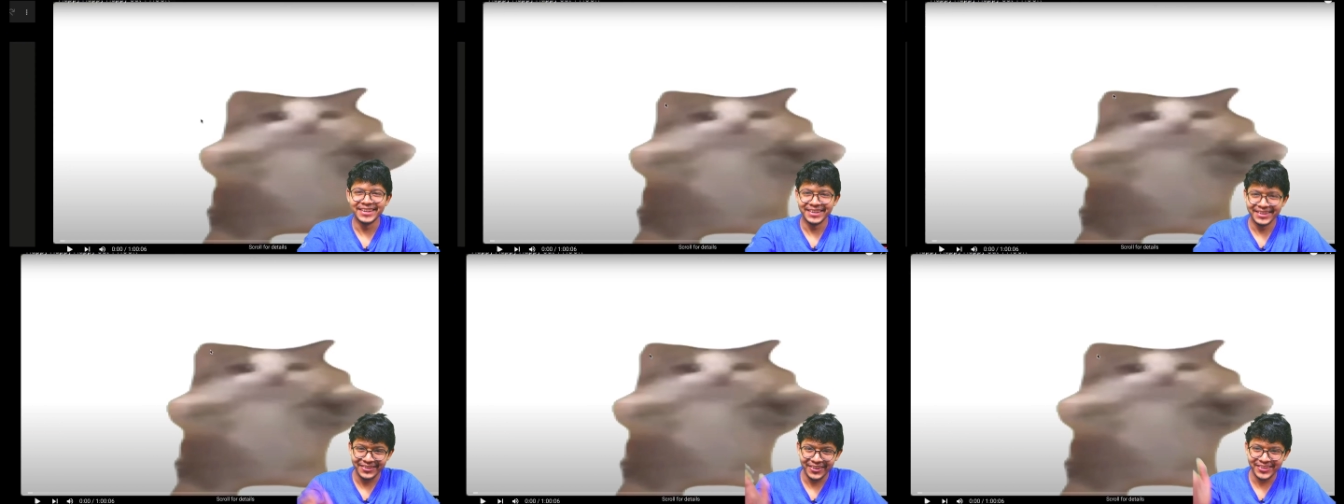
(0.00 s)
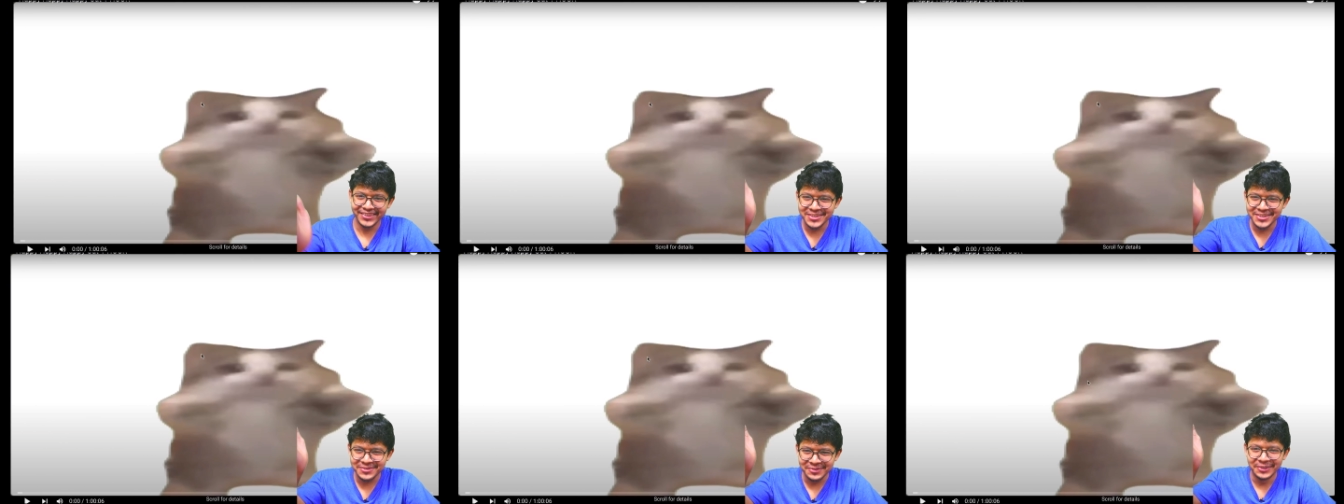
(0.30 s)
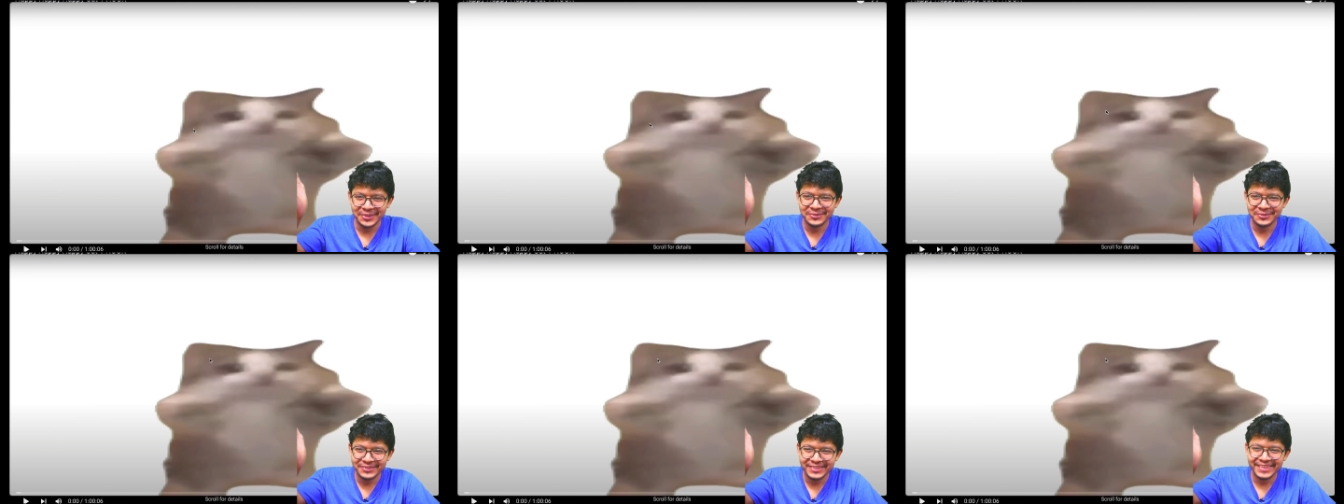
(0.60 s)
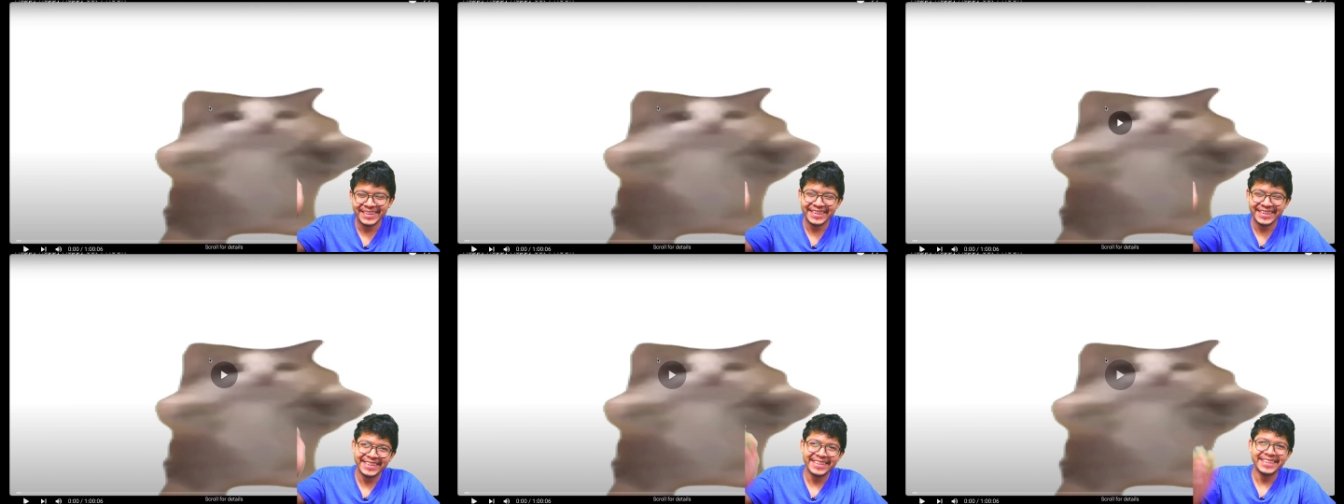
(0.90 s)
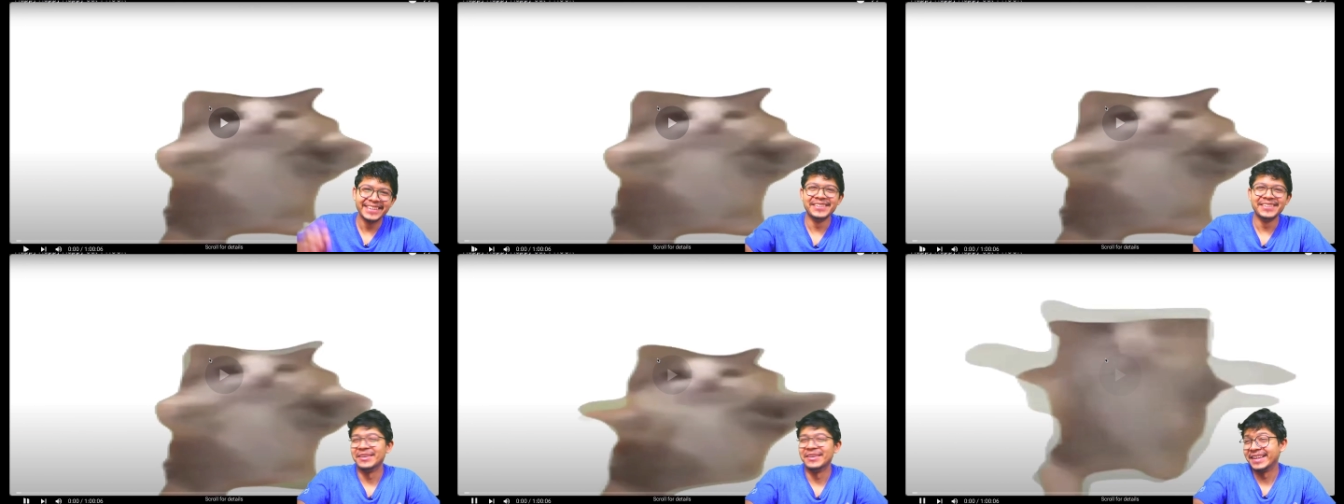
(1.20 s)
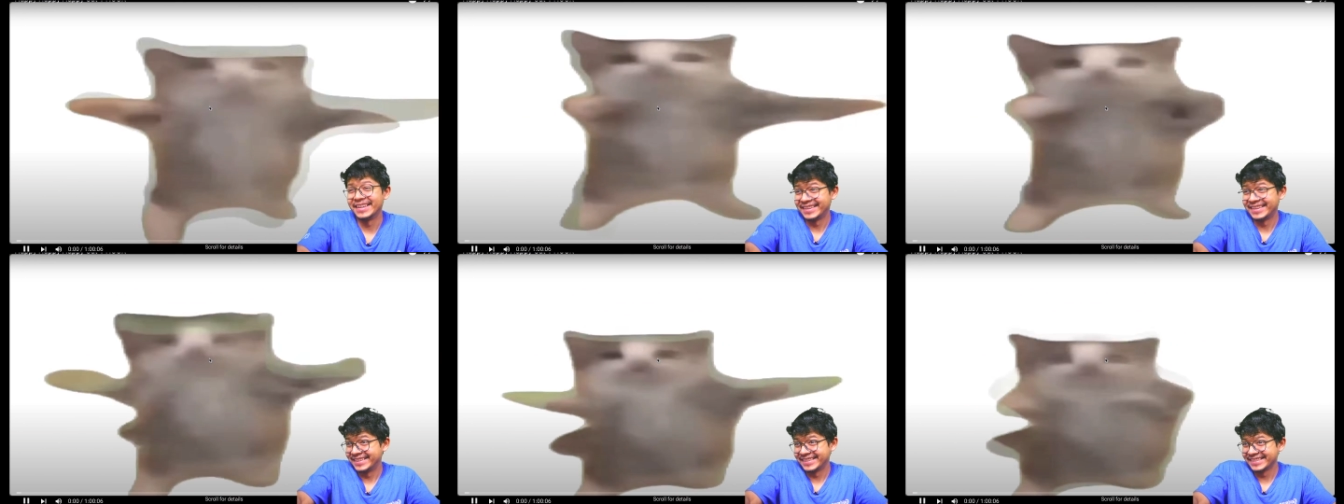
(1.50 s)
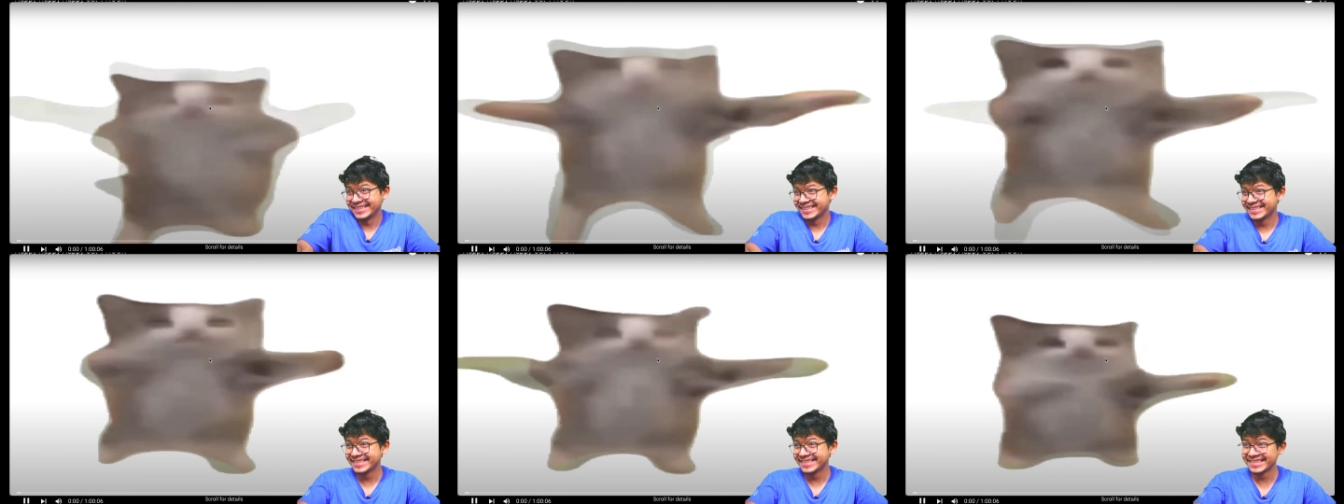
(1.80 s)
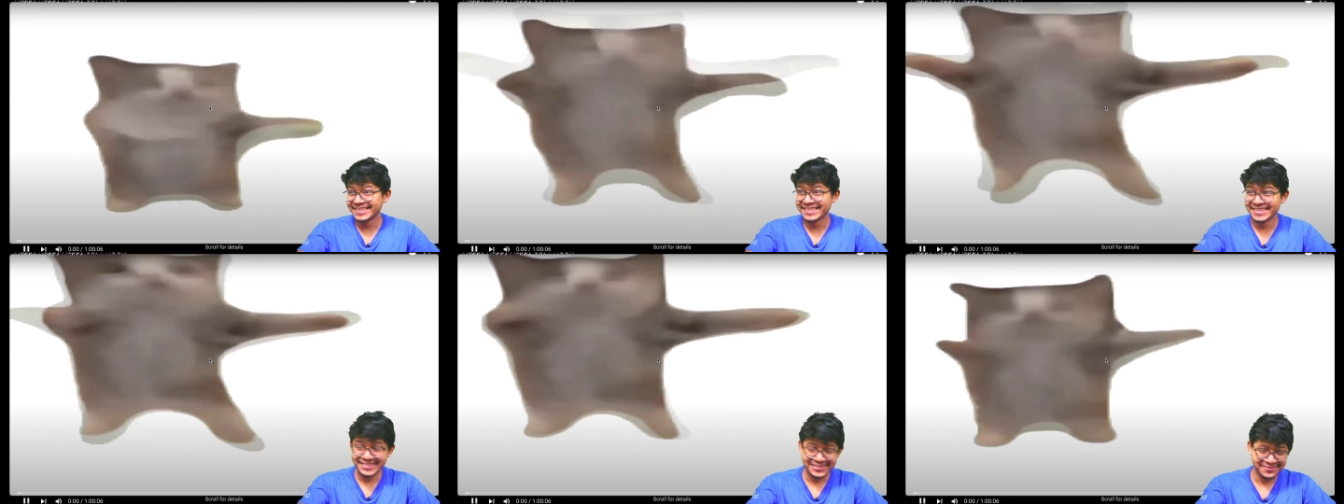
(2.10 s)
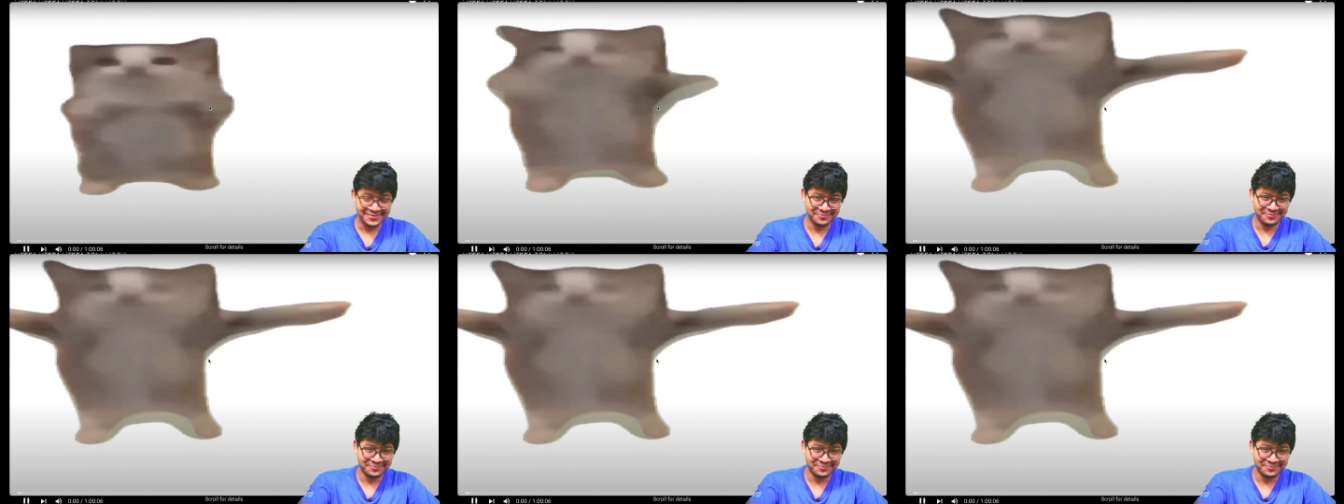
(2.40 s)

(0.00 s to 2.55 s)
got this meme, like happy.